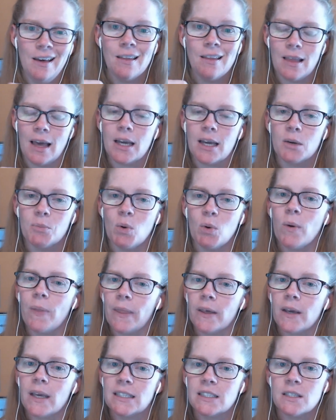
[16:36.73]
That could be one
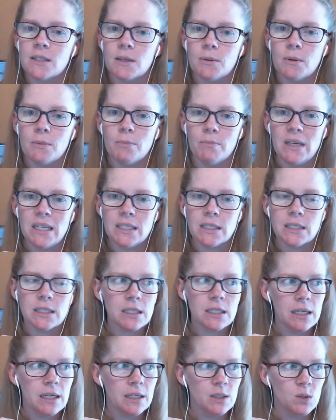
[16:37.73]
that gets missed
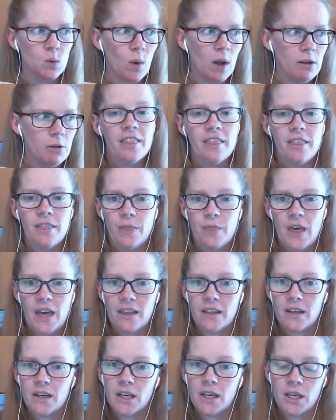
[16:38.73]
as well.
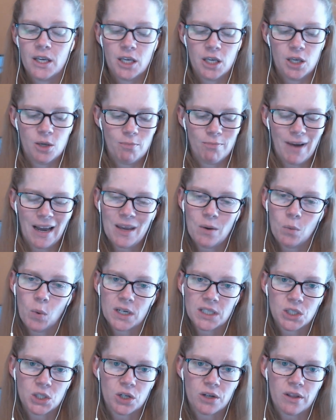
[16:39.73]
Then you might want
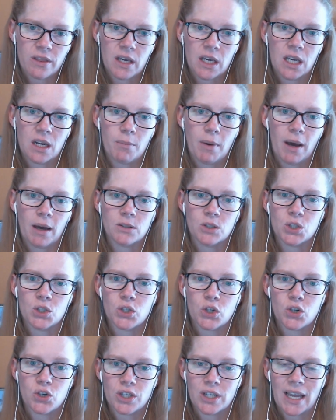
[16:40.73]
to start thinking about
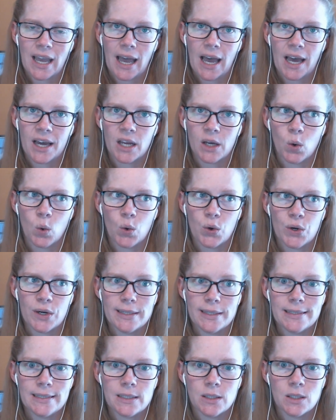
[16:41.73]
certain
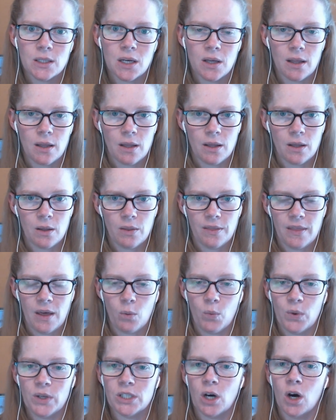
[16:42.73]
categories that
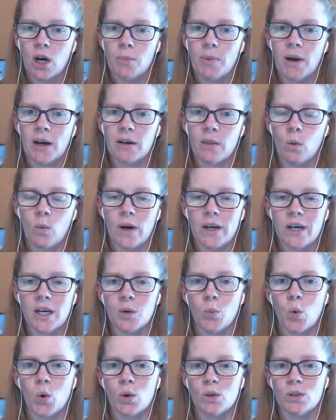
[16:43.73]
we talk about in the
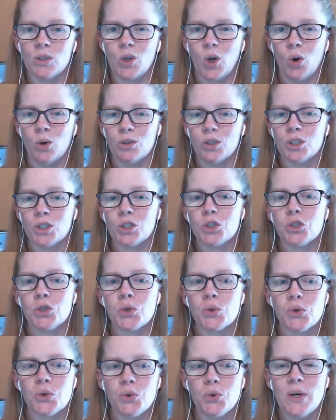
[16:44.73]
YNAB world called
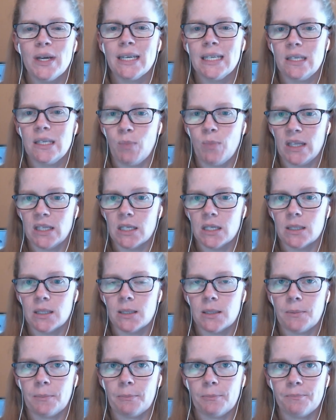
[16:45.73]
true expenses.